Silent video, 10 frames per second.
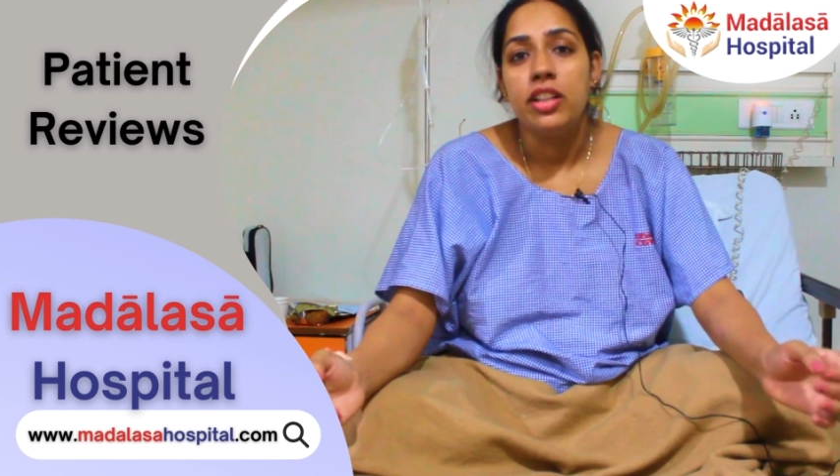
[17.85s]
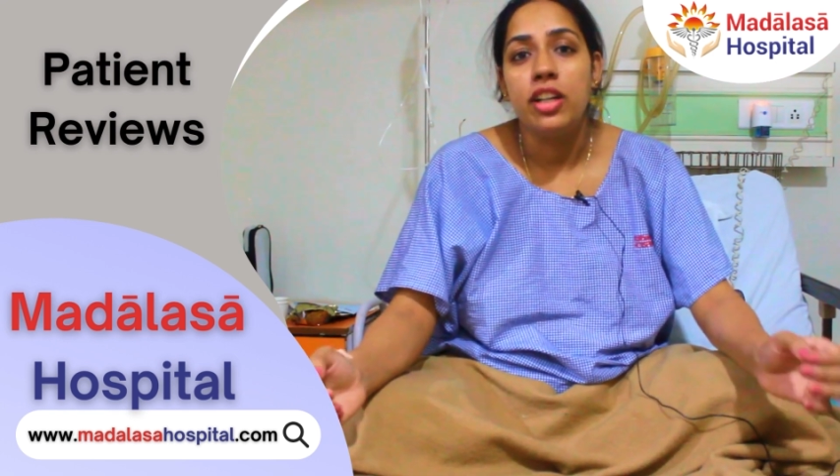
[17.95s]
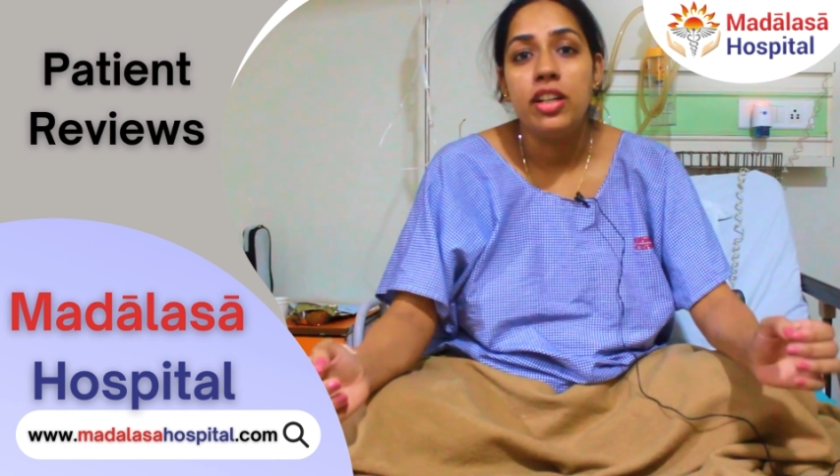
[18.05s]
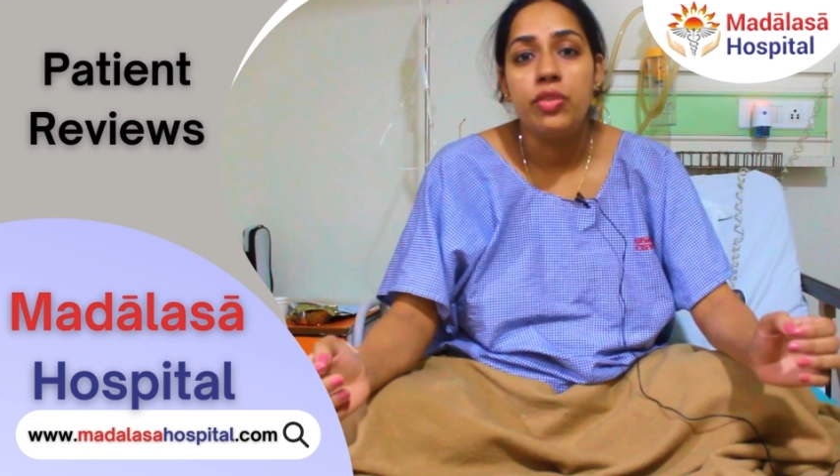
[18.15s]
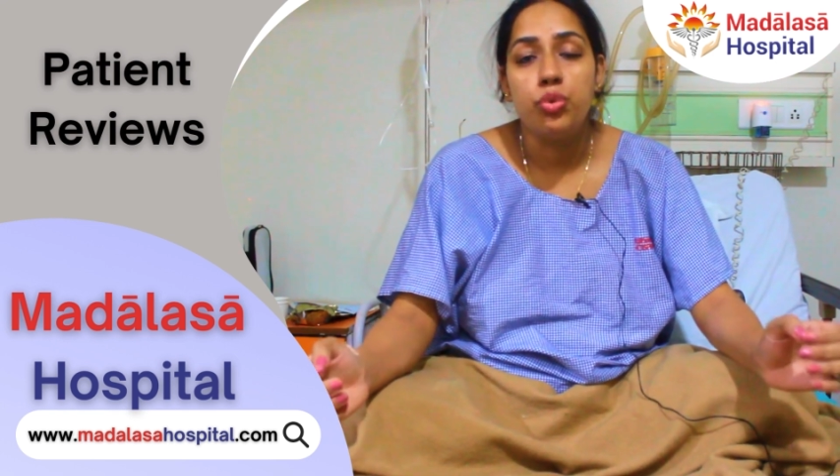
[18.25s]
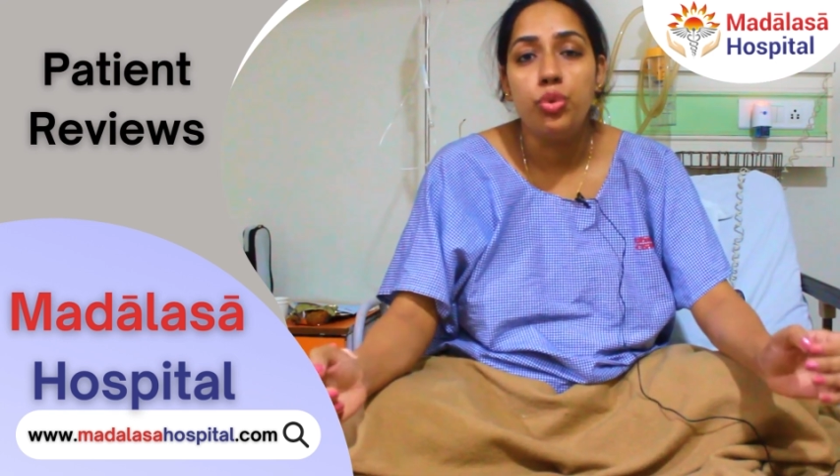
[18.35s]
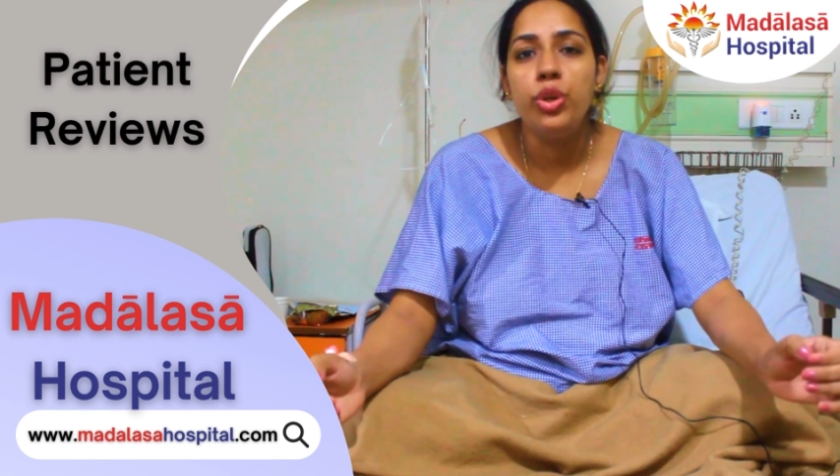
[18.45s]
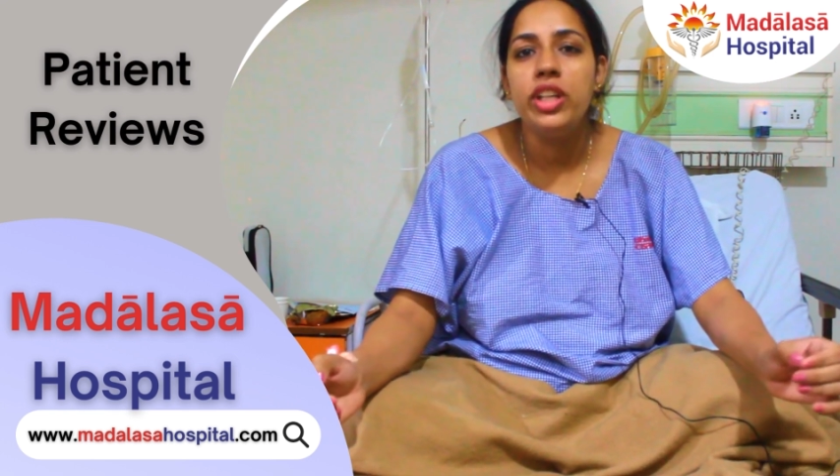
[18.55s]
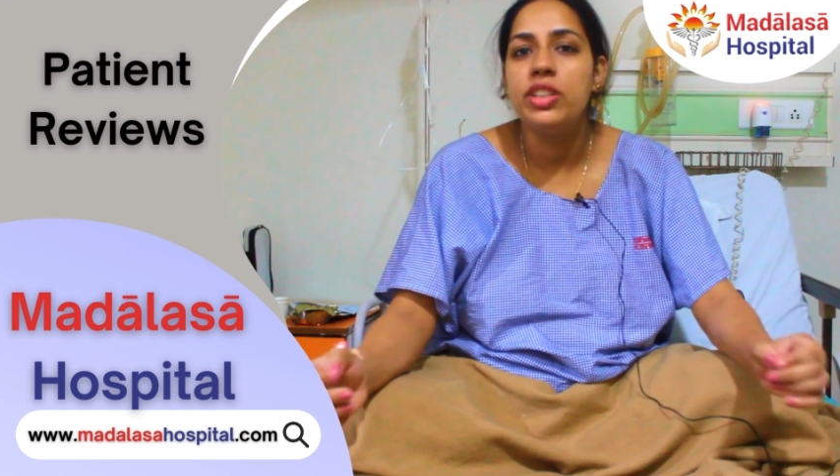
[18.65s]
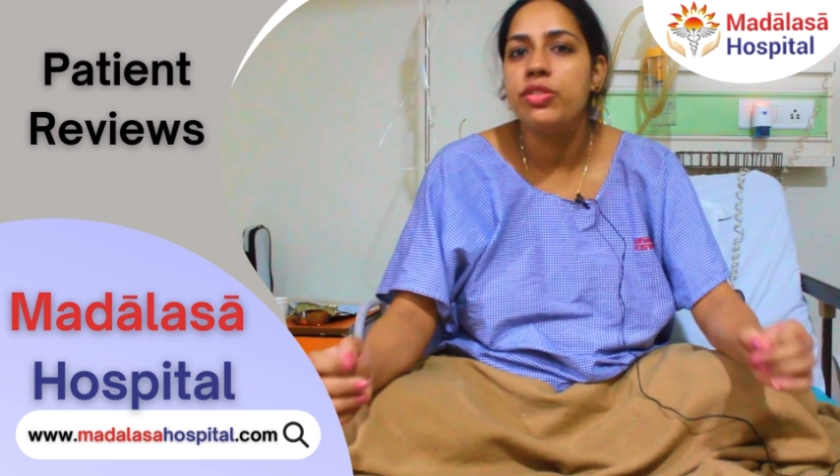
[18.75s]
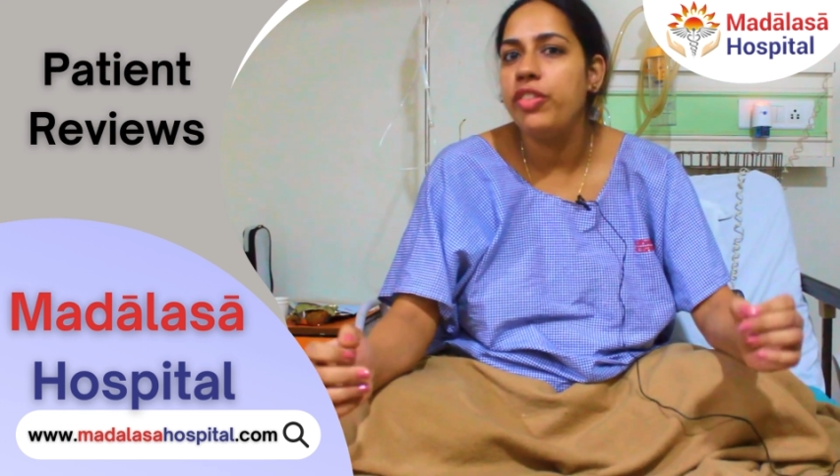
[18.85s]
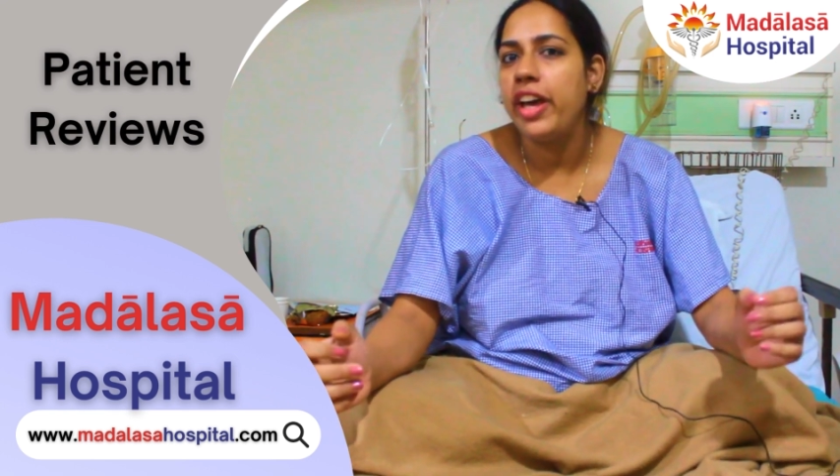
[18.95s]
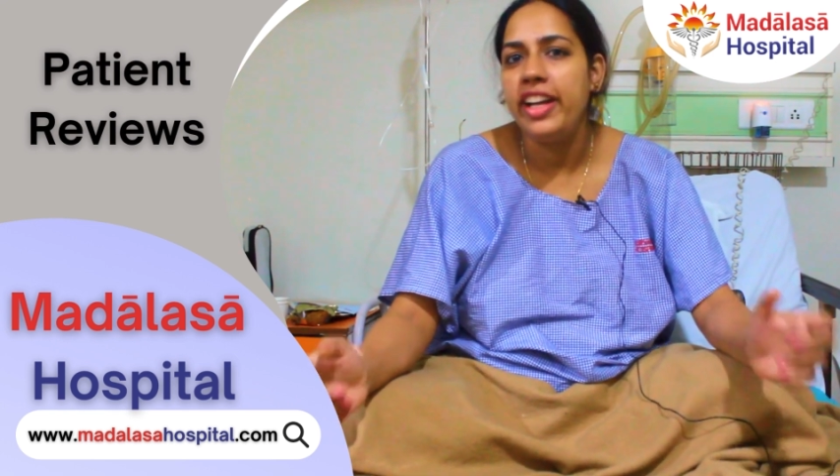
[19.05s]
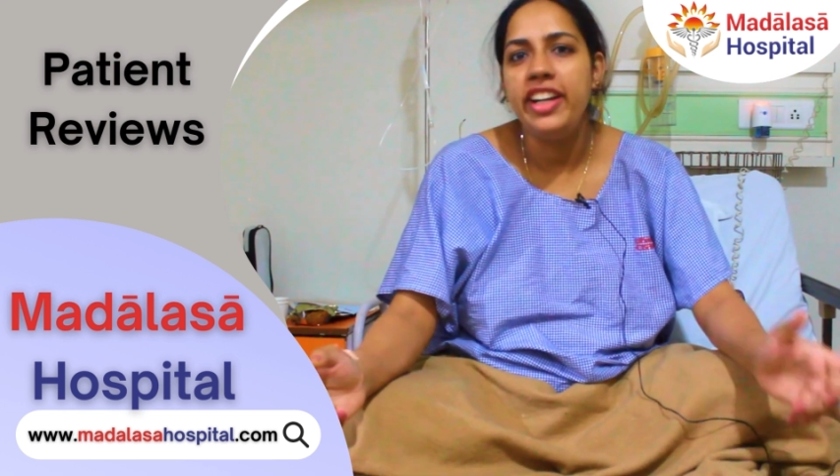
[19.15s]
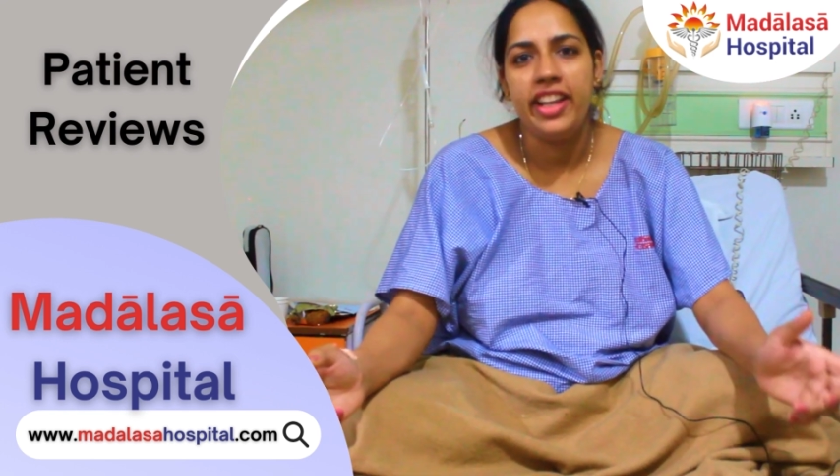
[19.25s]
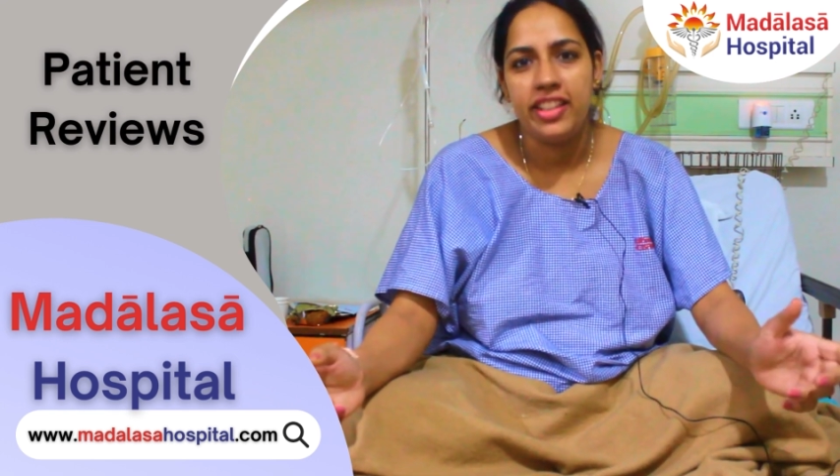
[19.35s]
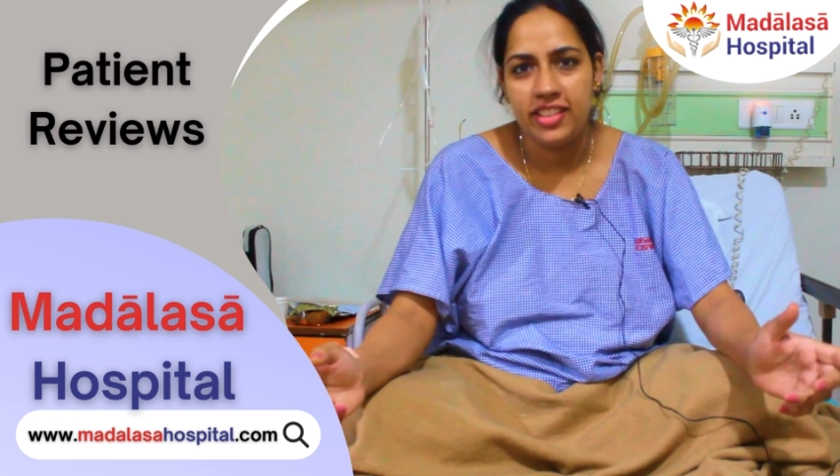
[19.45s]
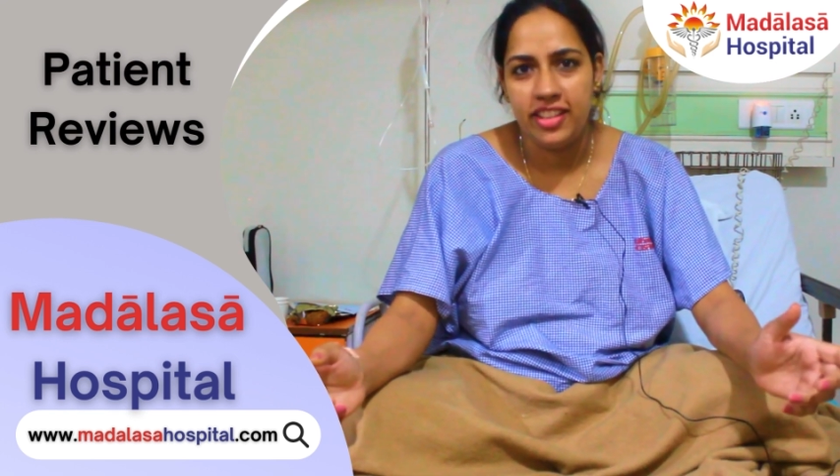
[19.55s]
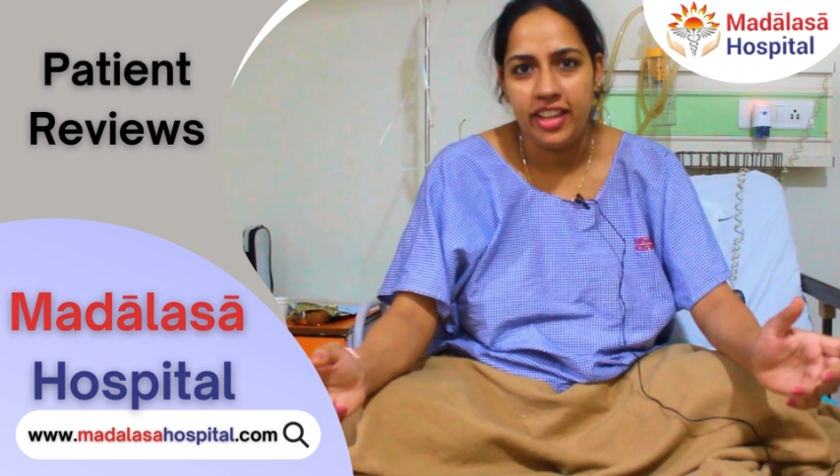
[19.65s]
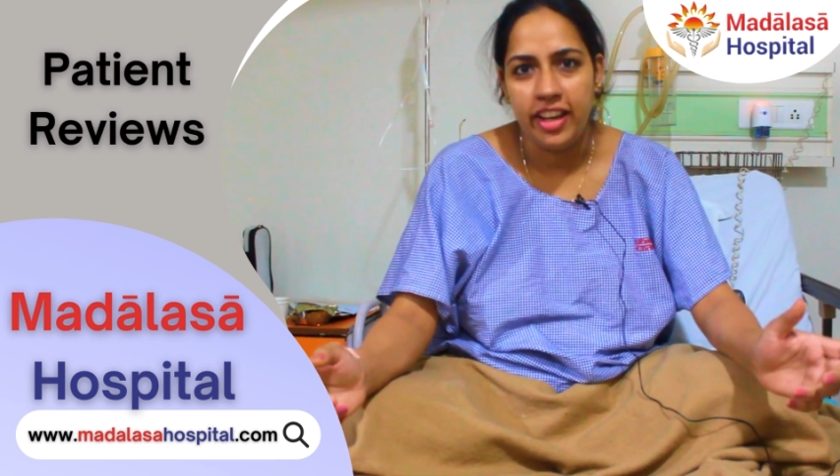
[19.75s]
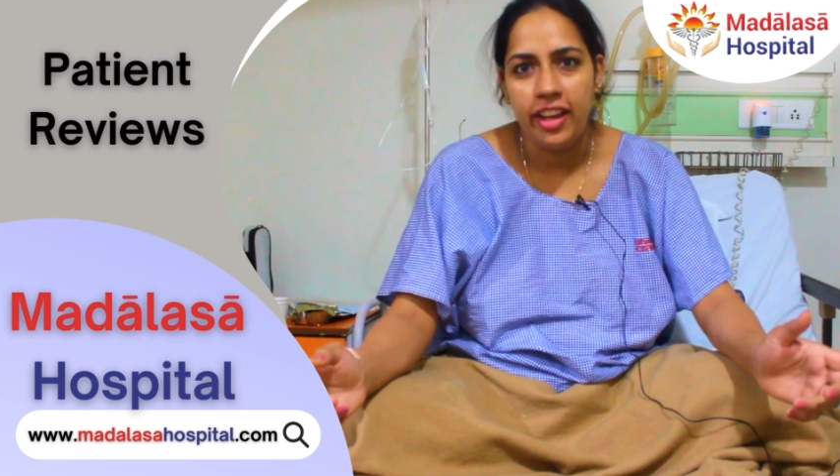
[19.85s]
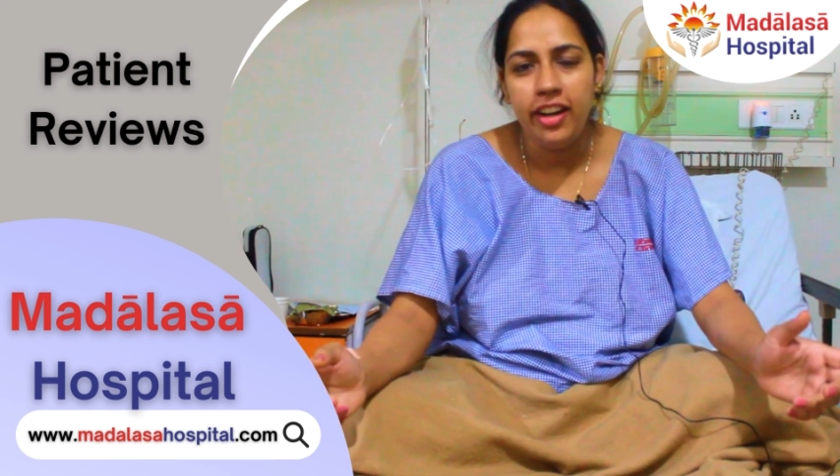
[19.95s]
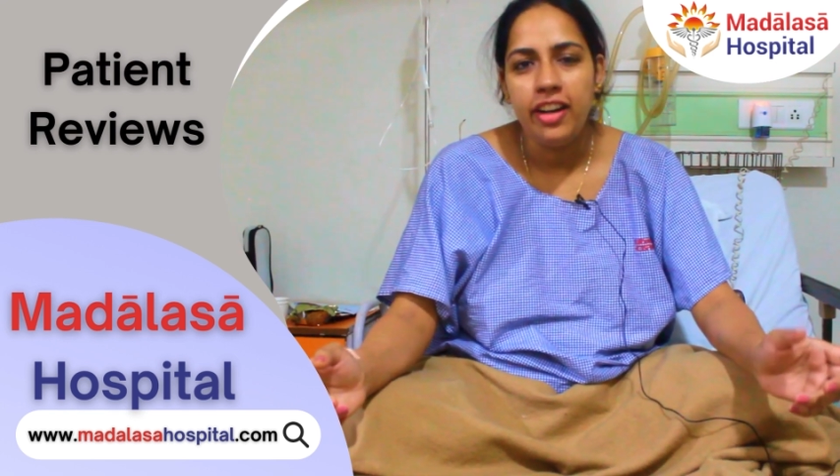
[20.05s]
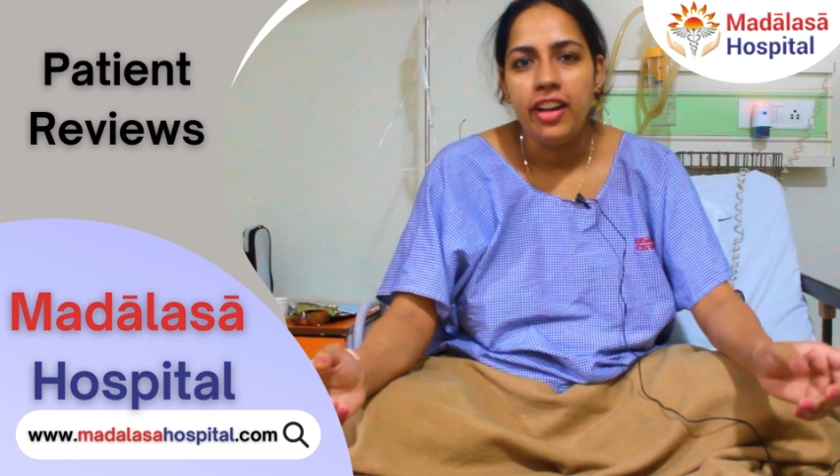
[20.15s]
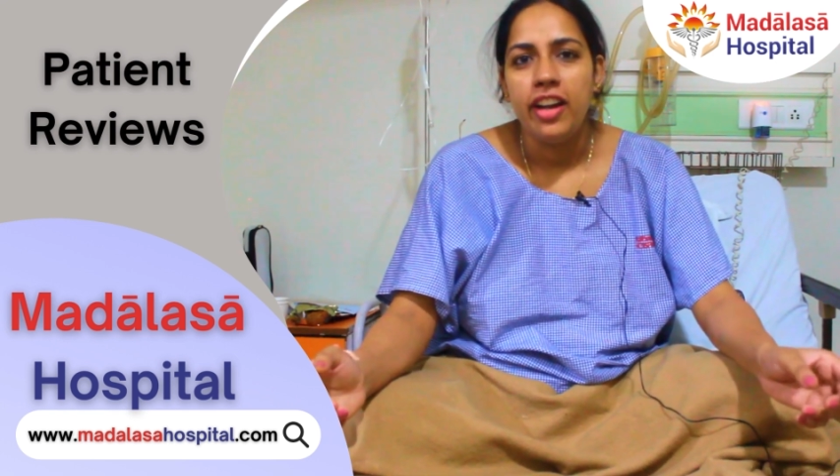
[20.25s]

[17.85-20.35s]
the food is very tasty here.